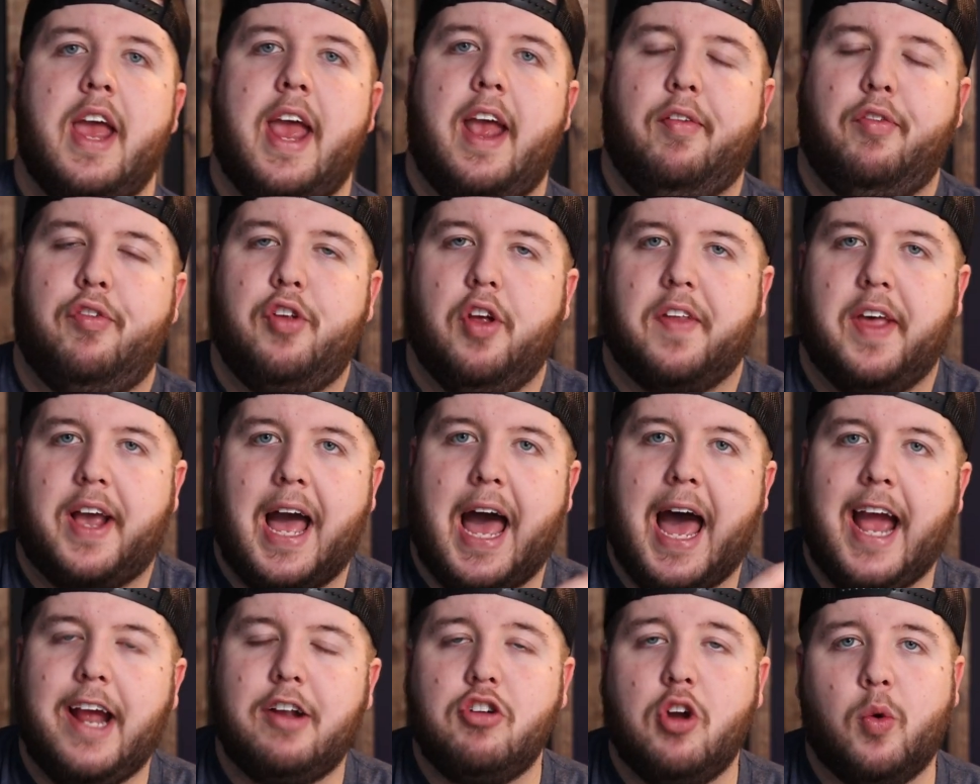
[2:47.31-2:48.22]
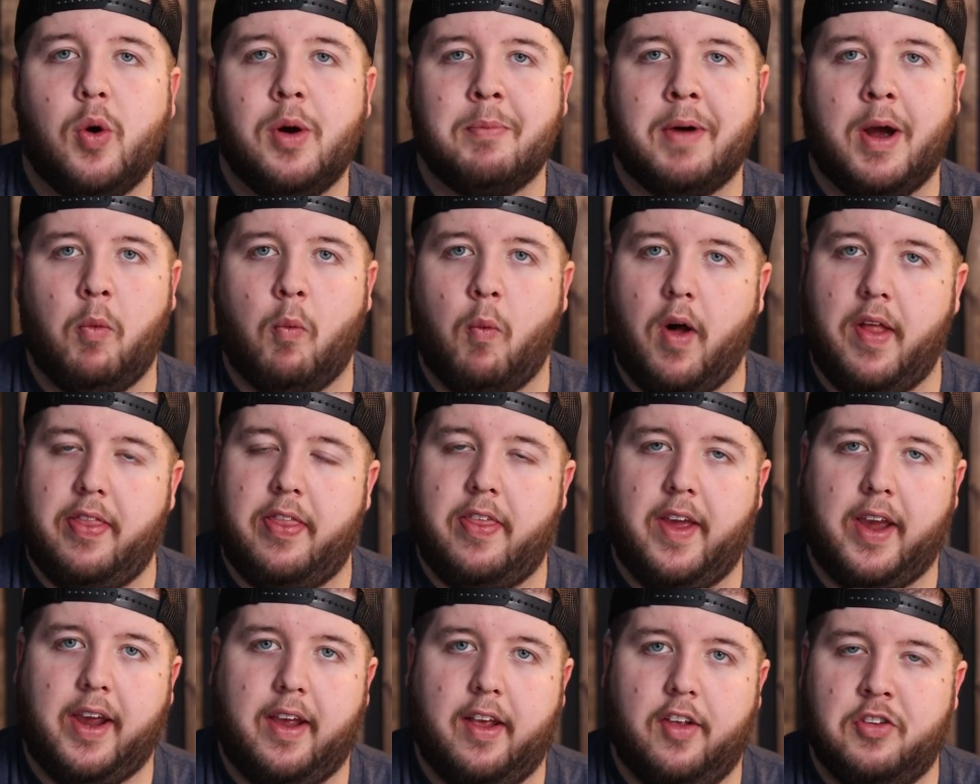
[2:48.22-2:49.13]
And so like I know what my one
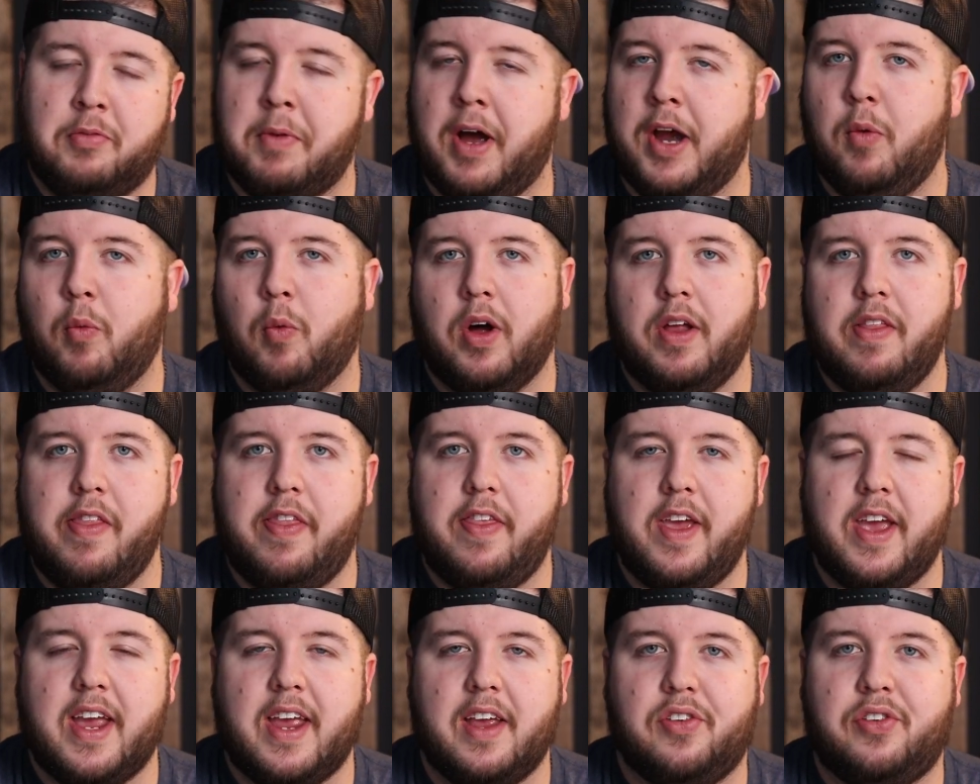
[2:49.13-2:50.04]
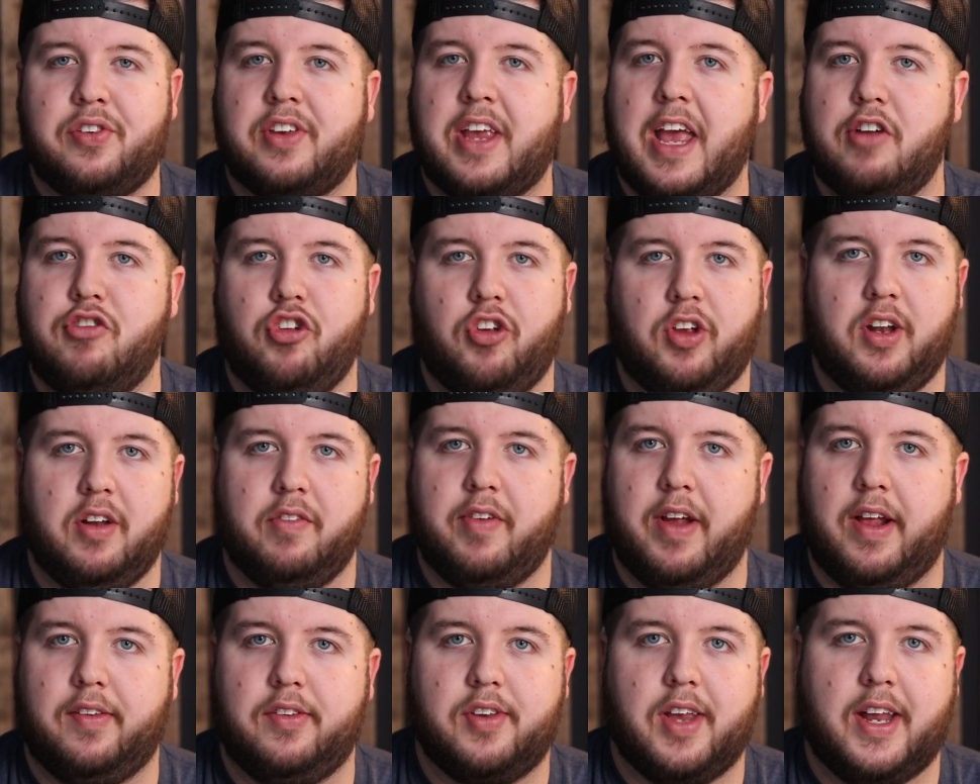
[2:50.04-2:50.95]
thing is. My one thing is scheduling
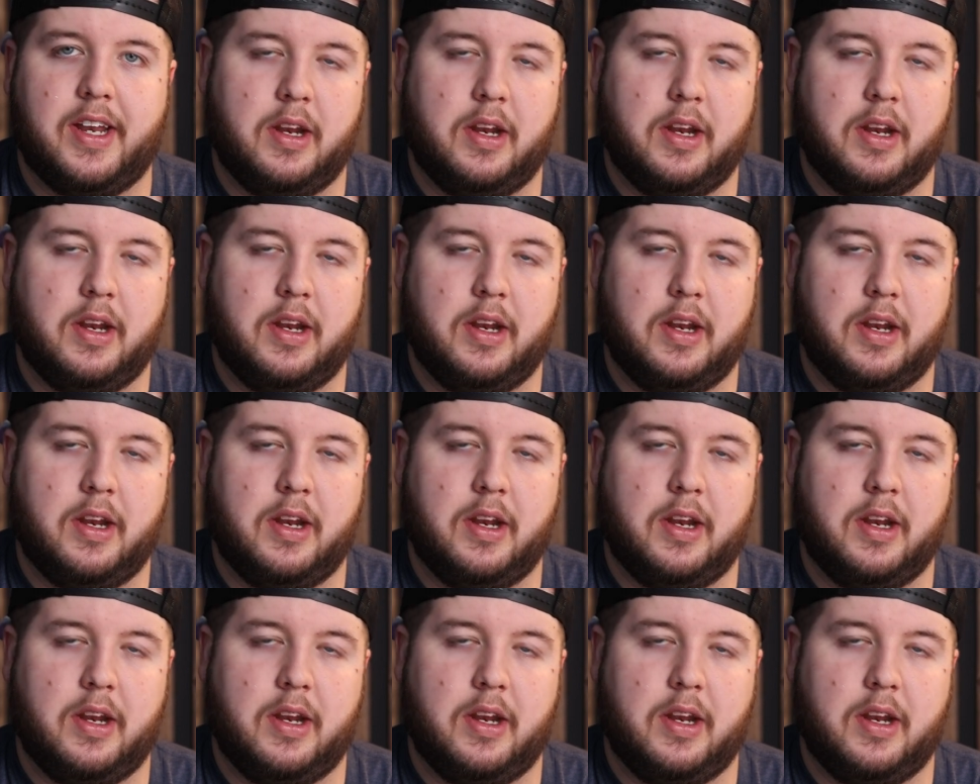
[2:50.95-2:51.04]
events.